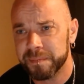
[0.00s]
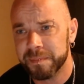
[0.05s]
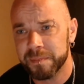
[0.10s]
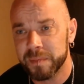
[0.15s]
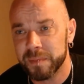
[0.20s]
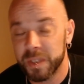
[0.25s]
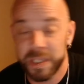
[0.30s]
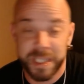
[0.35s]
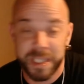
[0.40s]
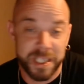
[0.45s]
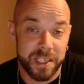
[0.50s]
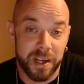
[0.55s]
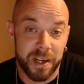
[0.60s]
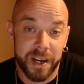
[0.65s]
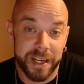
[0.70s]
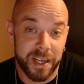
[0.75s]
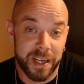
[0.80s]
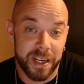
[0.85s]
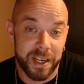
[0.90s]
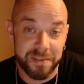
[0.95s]
because he
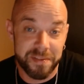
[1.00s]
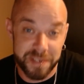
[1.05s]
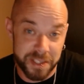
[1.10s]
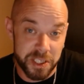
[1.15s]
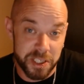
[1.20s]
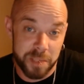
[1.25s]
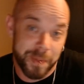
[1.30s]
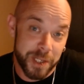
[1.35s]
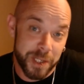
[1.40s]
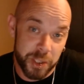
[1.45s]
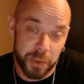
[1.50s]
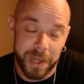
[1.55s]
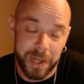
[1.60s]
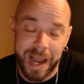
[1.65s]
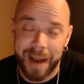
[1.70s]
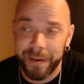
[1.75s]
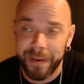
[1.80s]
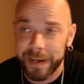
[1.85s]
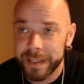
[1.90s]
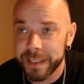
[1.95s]
started life as a special
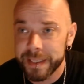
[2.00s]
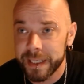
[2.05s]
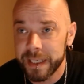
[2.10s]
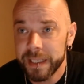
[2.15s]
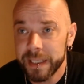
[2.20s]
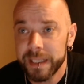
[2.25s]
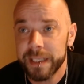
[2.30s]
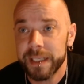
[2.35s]
character.